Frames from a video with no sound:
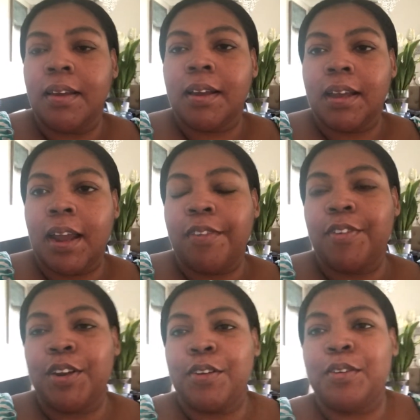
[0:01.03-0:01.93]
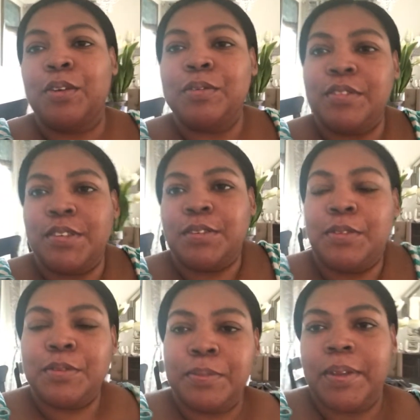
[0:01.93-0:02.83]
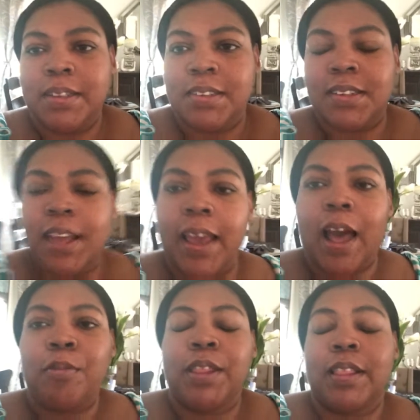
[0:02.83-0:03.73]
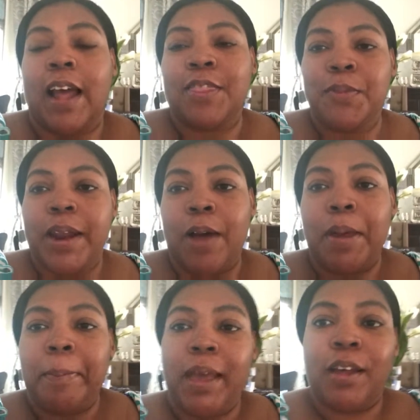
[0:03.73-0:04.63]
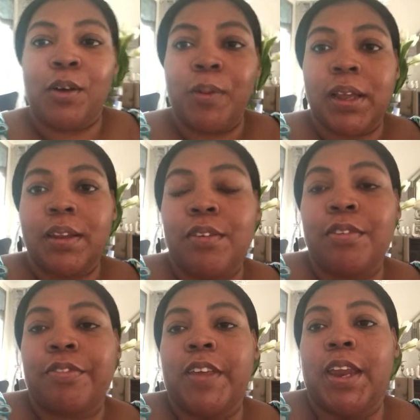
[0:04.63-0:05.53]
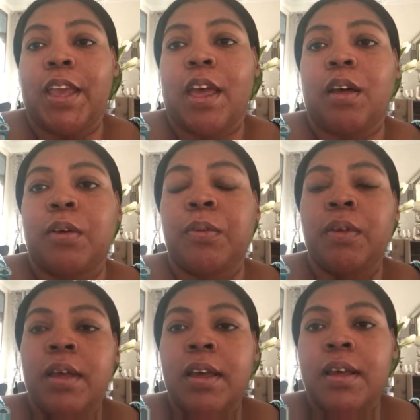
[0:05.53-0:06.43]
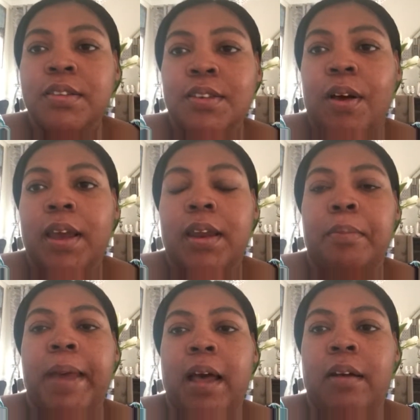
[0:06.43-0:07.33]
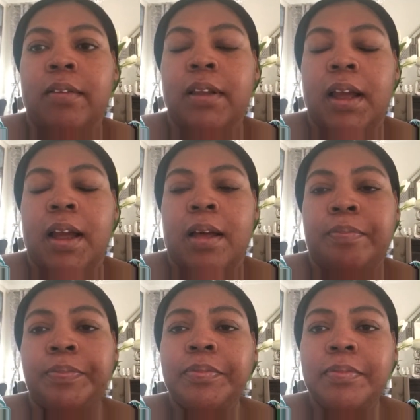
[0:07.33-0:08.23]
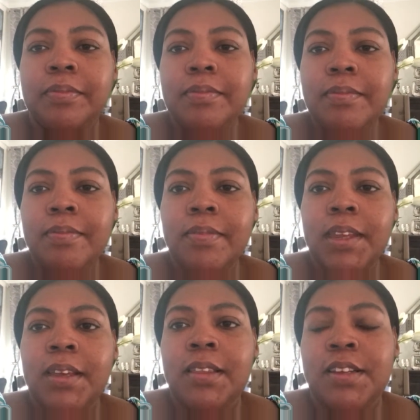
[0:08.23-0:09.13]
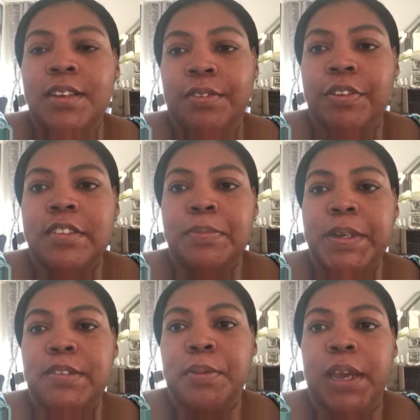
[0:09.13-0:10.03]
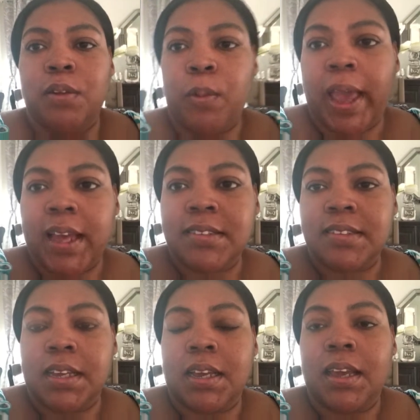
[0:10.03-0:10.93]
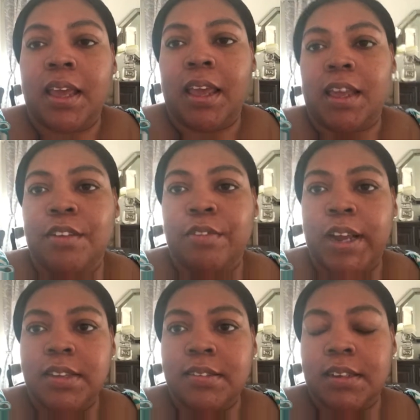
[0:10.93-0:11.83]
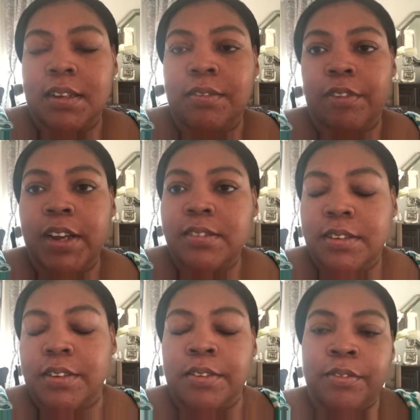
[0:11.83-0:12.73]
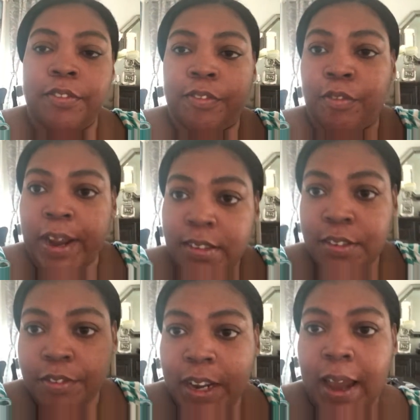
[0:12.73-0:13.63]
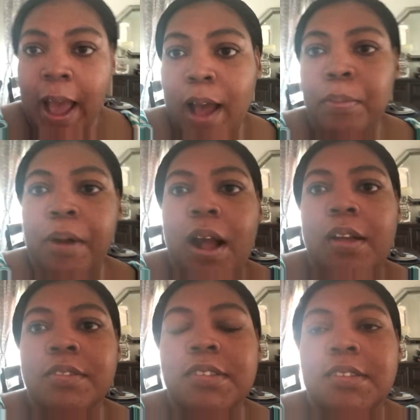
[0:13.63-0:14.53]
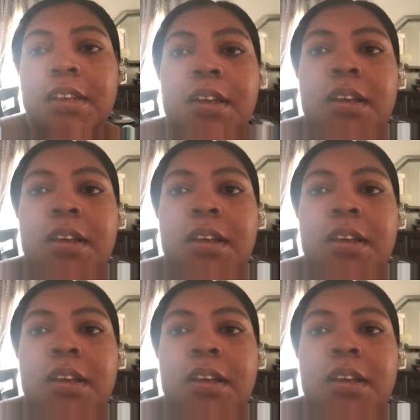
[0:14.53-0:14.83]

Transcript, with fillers: Good afternoon, YouTube. Today, I, would, I thought I would make a quick little video talking about um, the difference between waxing and raising, razor, razoring the eyebrows.